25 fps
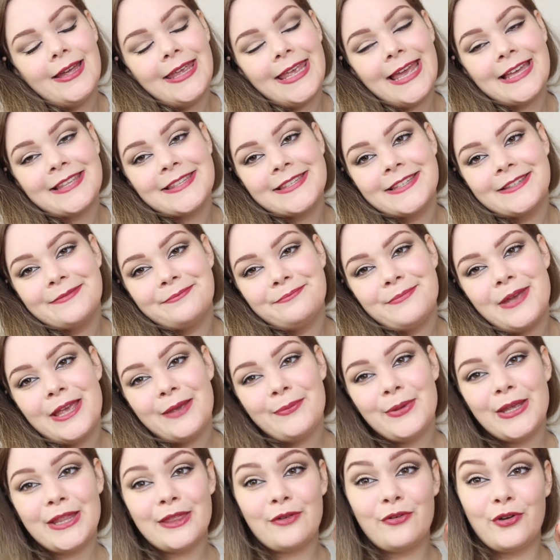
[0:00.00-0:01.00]
yes,
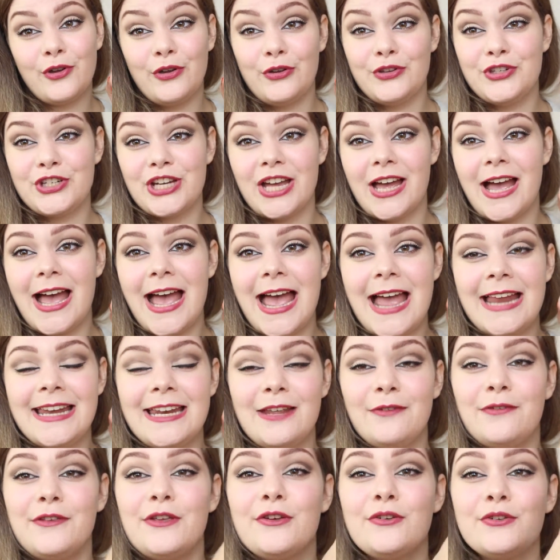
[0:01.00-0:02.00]
maybe in the future.
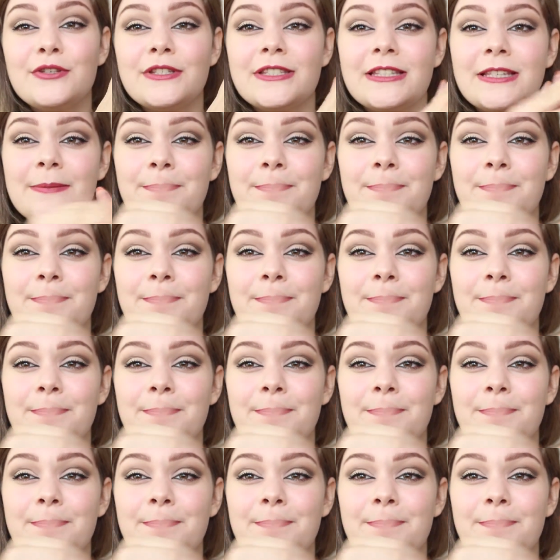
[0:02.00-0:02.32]
And if you